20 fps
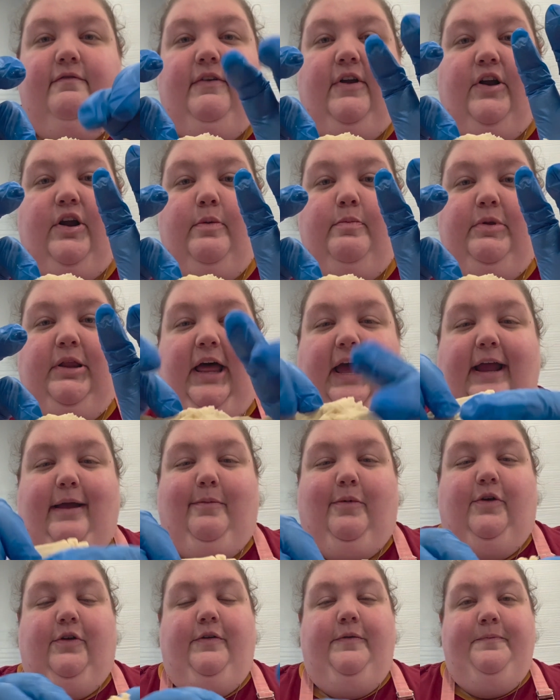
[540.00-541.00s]
Very
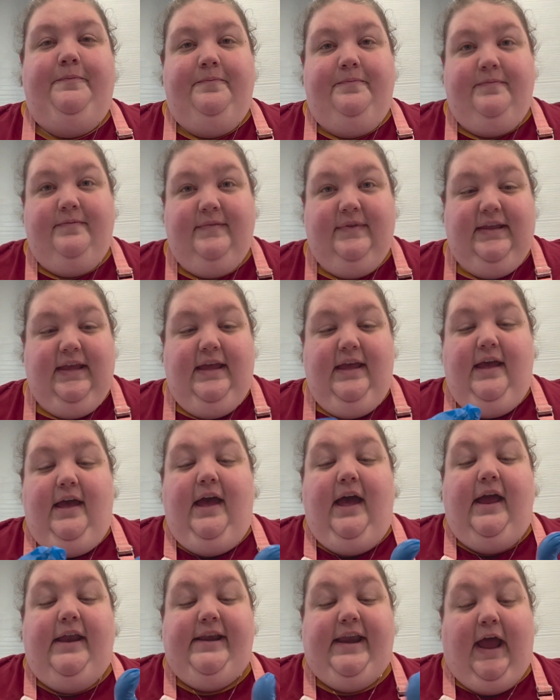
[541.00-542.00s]
pliable.
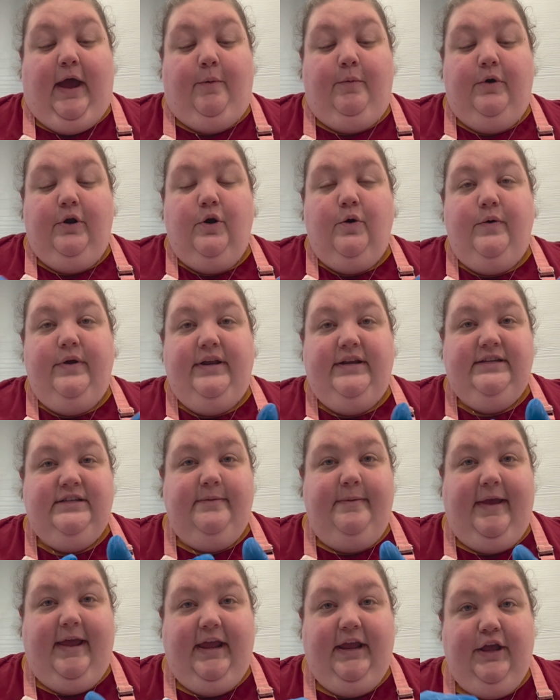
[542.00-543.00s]
And now we're going
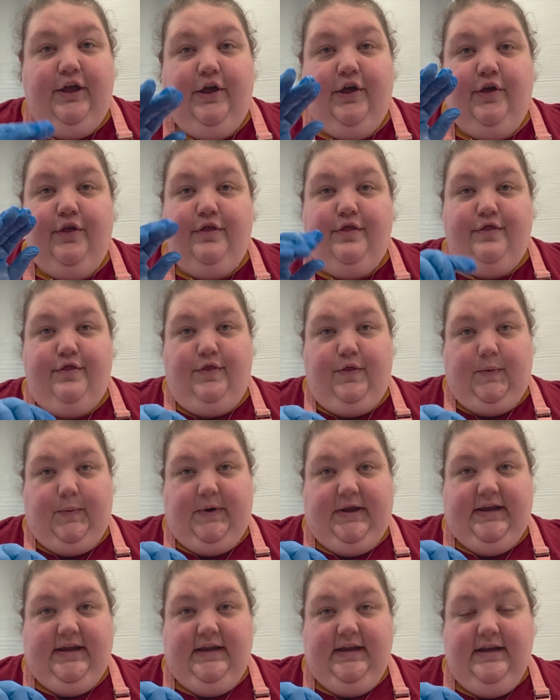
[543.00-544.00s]
to make
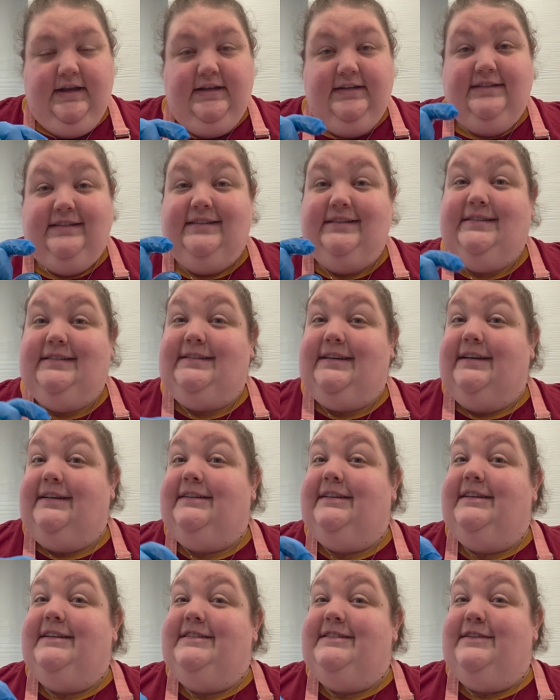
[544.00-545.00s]
3
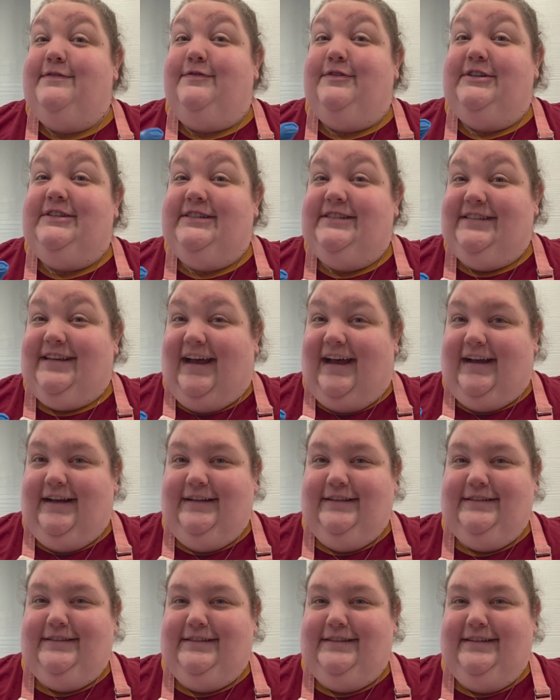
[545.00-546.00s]
distinctly different
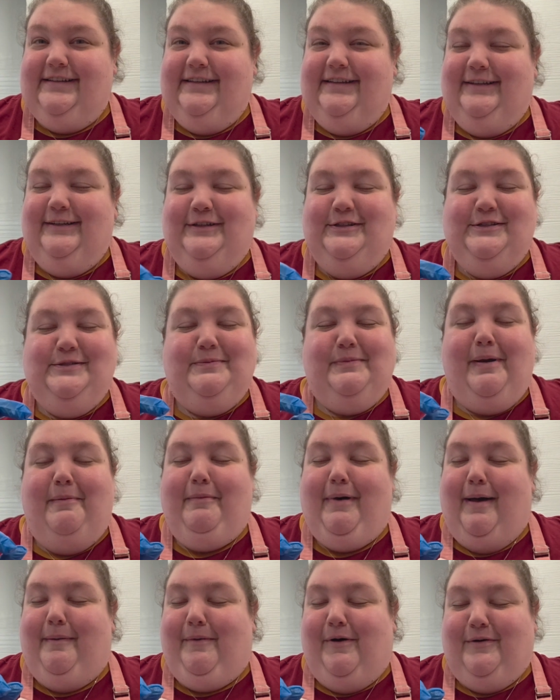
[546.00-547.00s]
sized, that's what
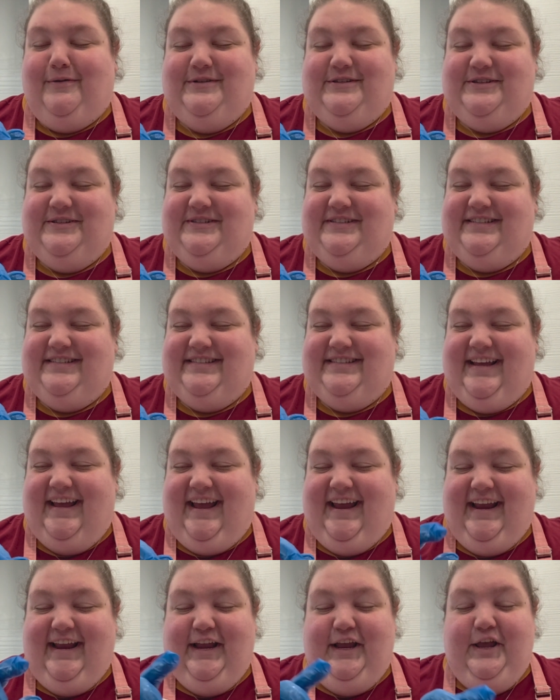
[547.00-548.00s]
my mom always used to
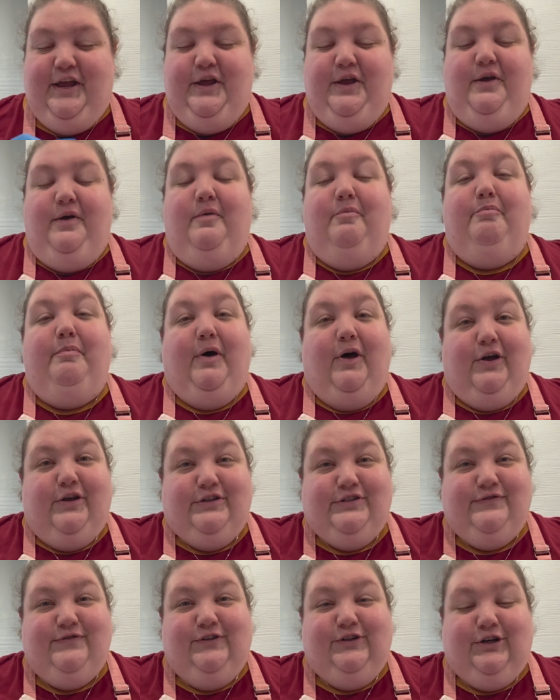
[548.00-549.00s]
say,
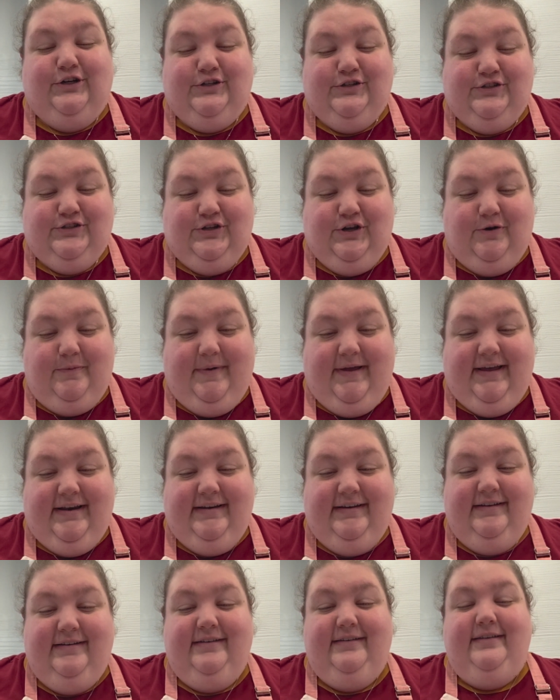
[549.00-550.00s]
balls for our
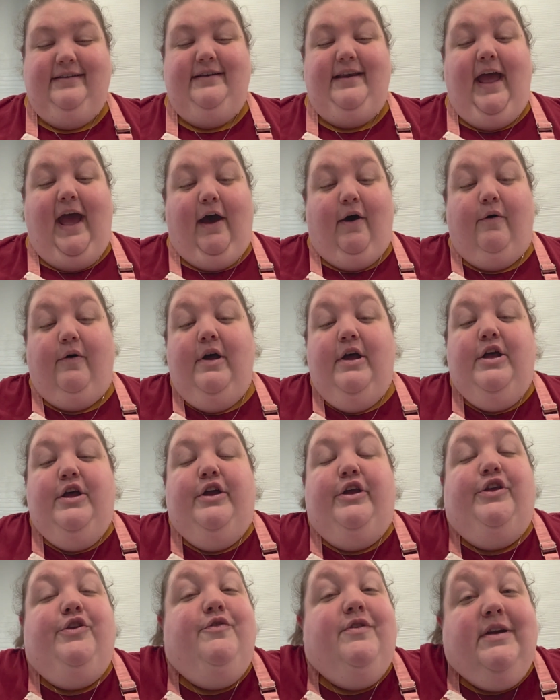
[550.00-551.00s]
snowmen. Now,
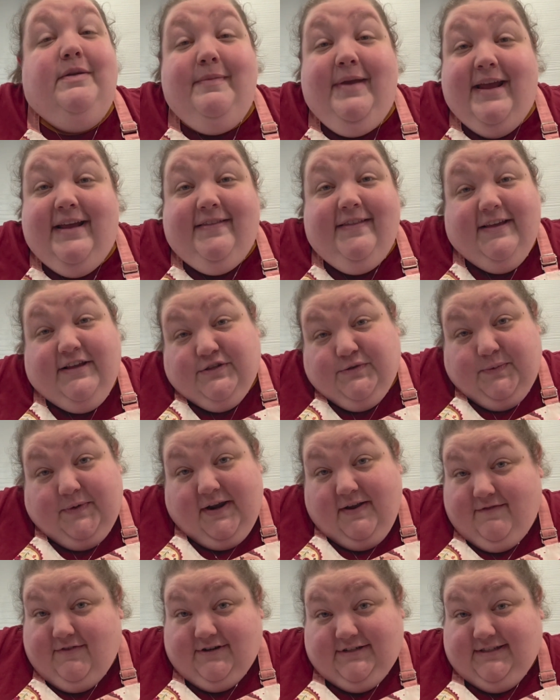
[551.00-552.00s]
you can make these
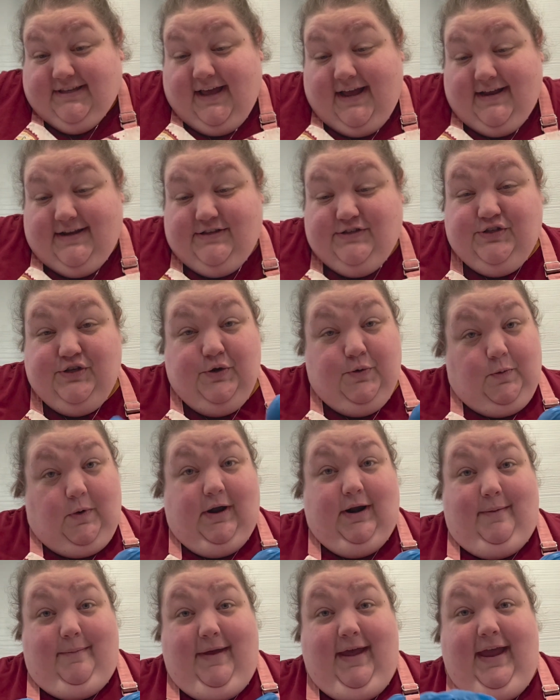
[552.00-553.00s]
whatever size you
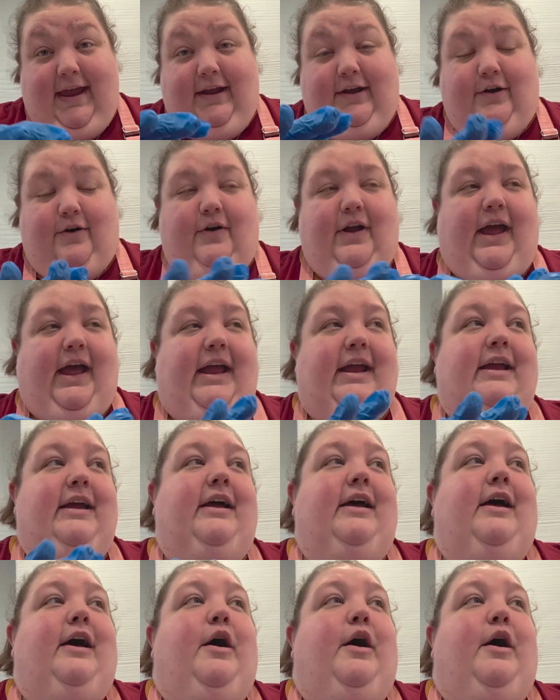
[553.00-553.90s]
want to make, okay?